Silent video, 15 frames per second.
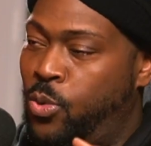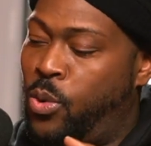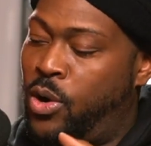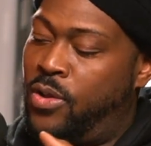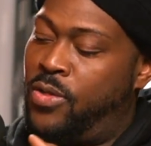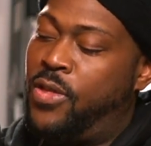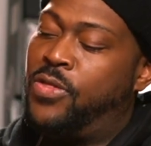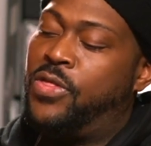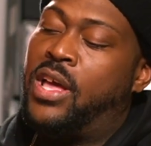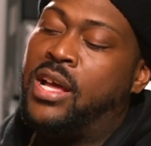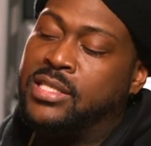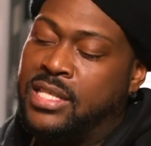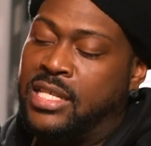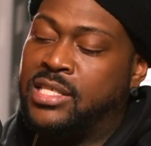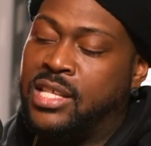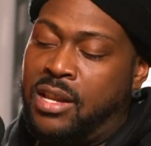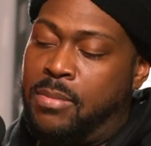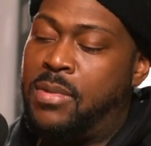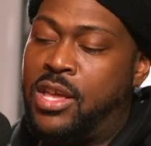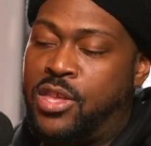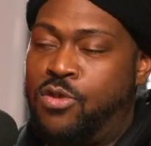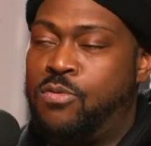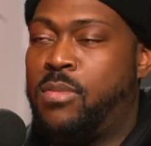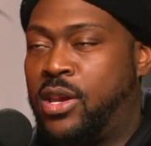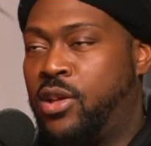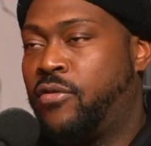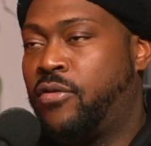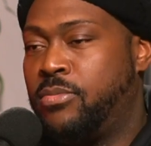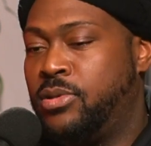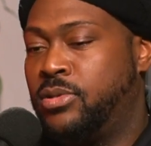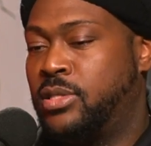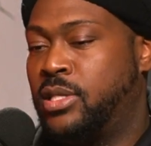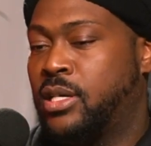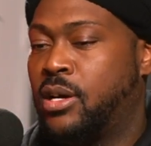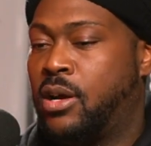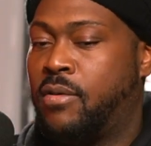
What are the things that's going to make you money off of music?